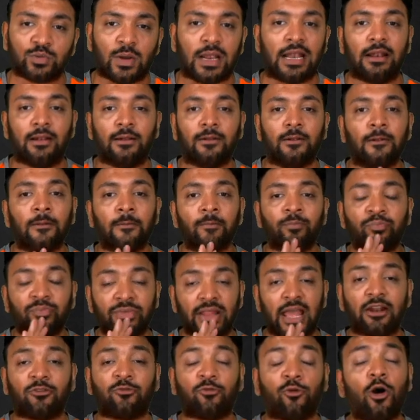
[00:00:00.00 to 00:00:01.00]
well.
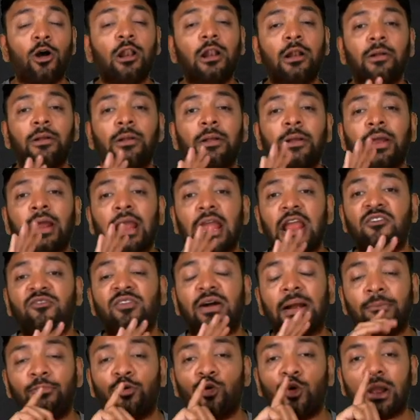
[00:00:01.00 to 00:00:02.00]
Therefore, if
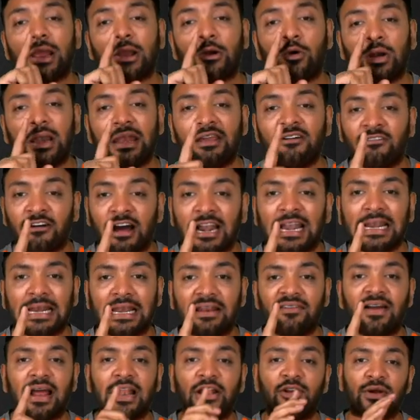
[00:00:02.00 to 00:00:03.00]
I'm doing only one
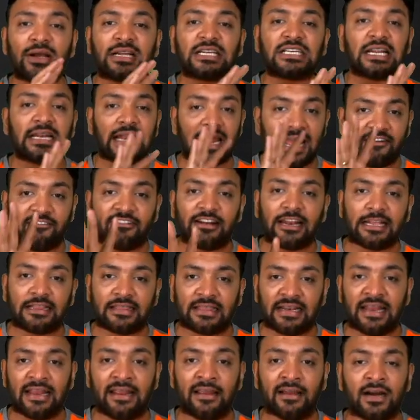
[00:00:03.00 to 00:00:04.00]
revaluation every
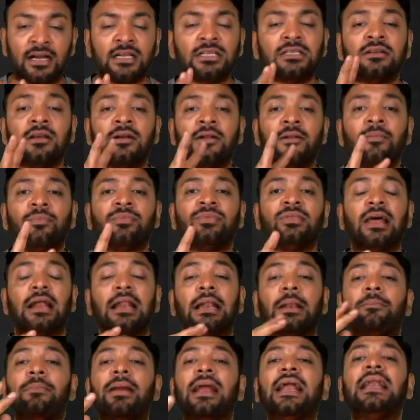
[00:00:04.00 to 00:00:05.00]
3 years, the
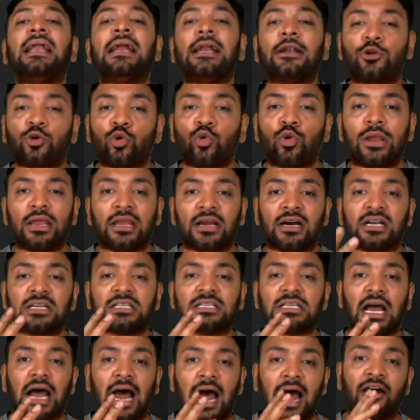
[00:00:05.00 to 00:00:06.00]
remaining 2
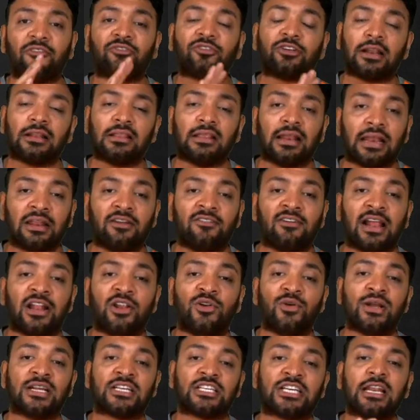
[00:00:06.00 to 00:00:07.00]
years after the
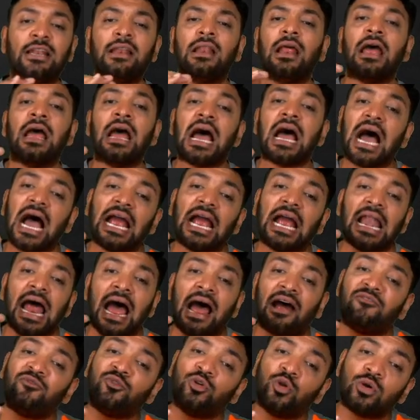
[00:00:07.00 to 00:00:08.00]
revaluation, I'll
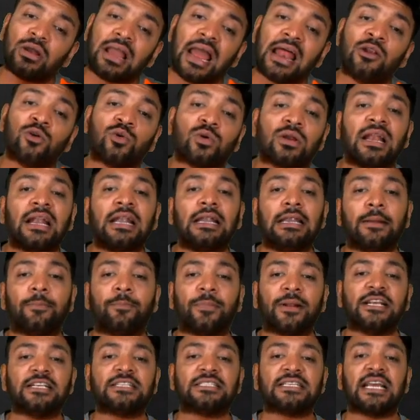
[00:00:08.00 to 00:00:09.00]
have to calculate
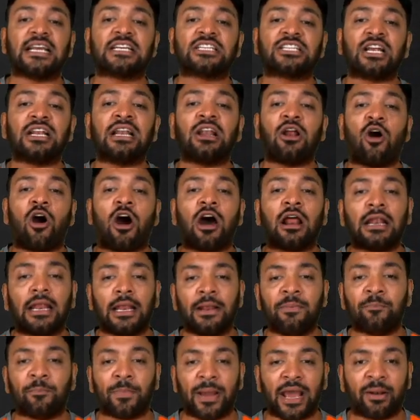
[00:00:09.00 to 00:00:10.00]
depreciation or
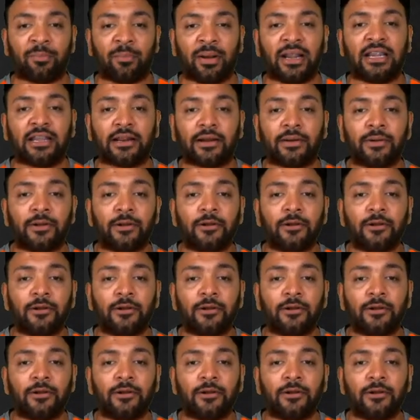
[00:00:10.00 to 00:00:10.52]
impairment.